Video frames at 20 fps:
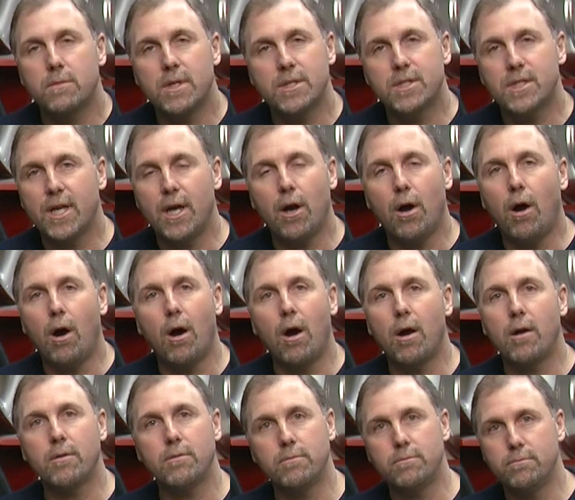let's say,
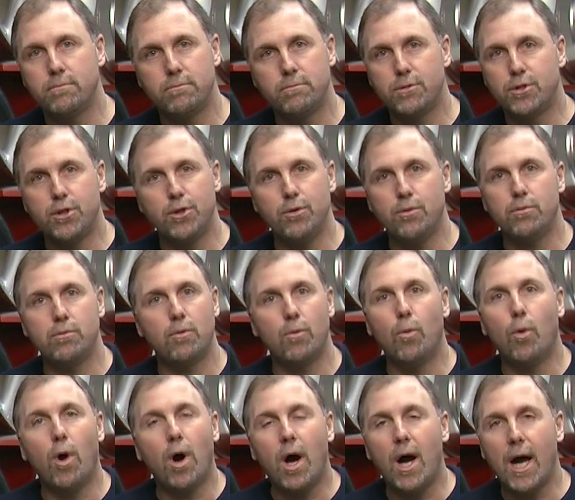R to
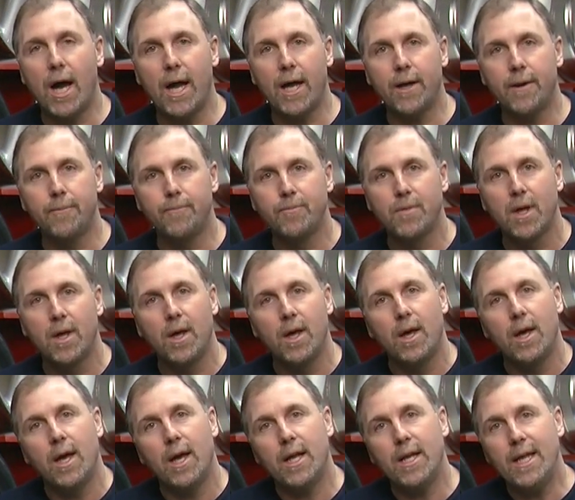Y.
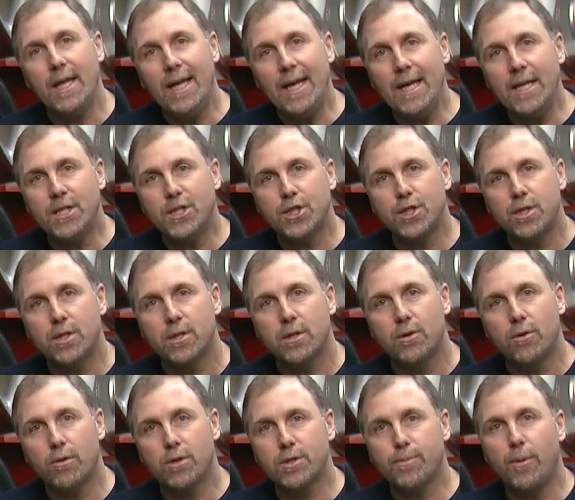And each
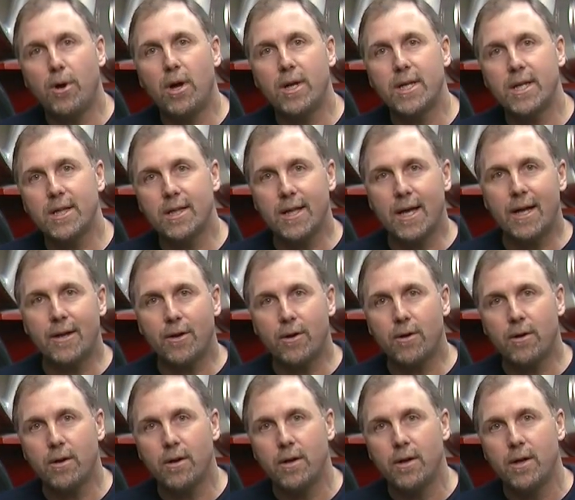corresponding
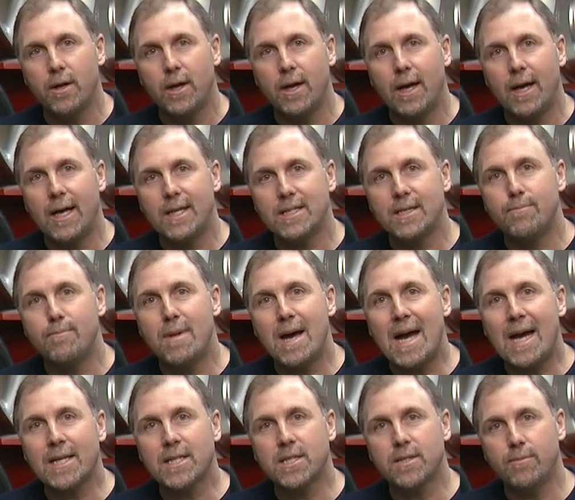letter has a
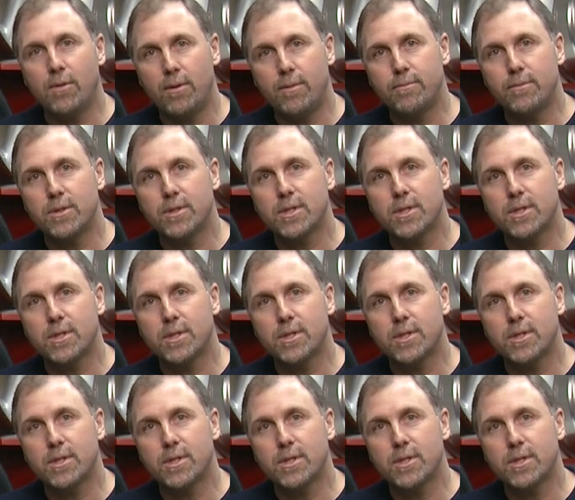maximum